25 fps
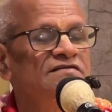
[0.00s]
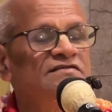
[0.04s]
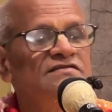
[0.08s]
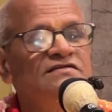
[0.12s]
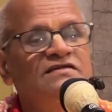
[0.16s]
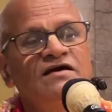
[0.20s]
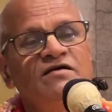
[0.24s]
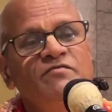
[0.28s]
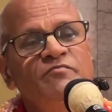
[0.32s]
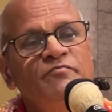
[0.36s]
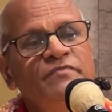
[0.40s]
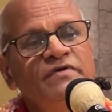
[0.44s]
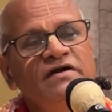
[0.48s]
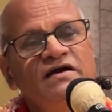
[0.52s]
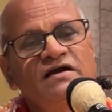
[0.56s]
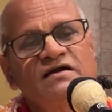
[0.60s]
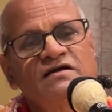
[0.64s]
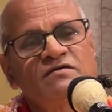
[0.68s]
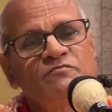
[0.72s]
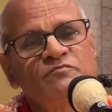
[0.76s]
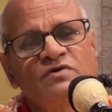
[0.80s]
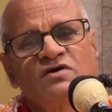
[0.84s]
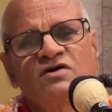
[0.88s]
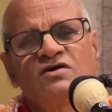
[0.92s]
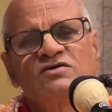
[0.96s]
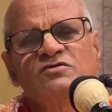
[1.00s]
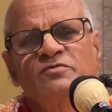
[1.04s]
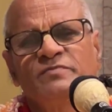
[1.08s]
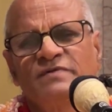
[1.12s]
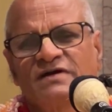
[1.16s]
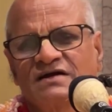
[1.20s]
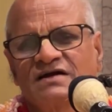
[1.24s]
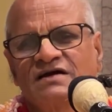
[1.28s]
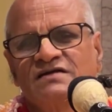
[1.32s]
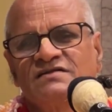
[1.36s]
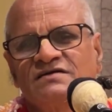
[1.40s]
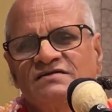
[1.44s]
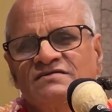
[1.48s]
They make, because of
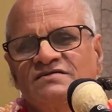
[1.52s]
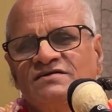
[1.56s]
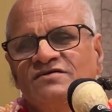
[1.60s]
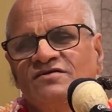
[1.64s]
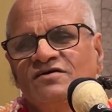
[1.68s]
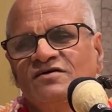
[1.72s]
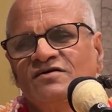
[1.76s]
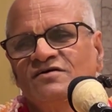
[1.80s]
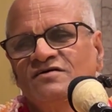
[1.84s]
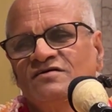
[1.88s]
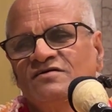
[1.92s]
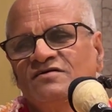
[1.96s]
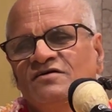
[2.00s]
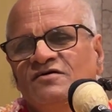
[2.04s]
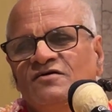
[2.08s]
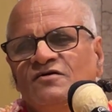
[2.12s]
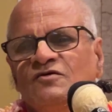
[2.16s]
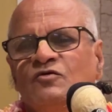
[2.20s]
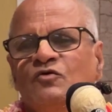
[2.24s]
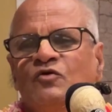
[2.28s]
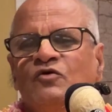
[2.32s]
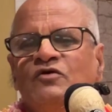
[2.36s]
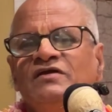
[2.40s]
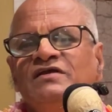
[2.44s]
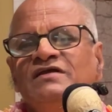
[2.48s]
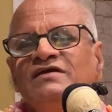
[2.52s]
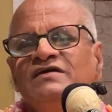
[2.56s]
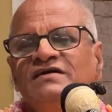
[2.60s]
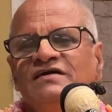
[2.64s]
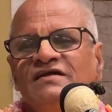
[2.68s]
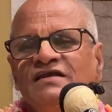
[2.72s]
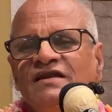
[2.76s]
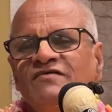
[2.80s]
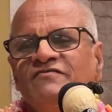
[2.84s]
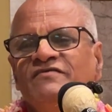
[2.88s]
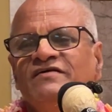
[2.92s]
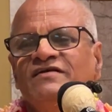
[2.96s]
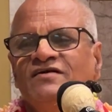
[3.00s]
Ekadashi, no, only
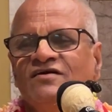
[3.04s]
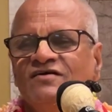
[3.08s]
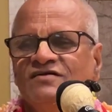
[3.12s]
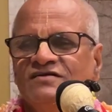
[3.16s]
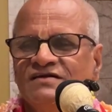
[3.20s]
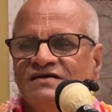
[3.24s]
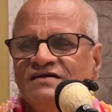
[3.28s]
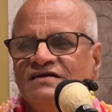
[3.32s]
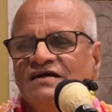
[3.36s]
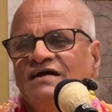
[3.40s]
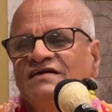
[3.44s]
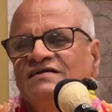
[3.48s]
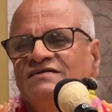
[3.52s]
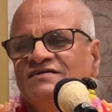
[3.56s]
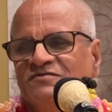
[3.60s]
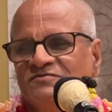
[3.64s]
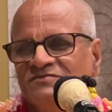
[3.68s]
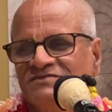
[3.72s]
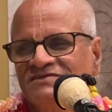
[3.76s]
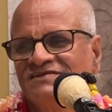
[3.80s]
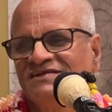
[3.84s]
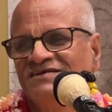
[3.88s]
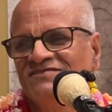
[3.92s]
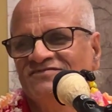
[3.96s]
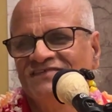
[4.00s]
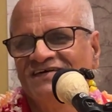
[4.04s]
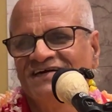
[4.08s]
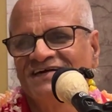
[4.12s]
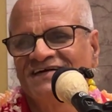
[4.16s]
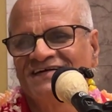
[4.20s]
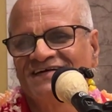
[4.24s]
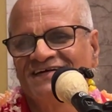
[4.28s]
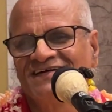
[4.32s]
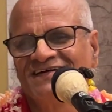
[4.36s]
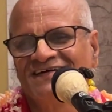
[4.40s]
1100 items they make.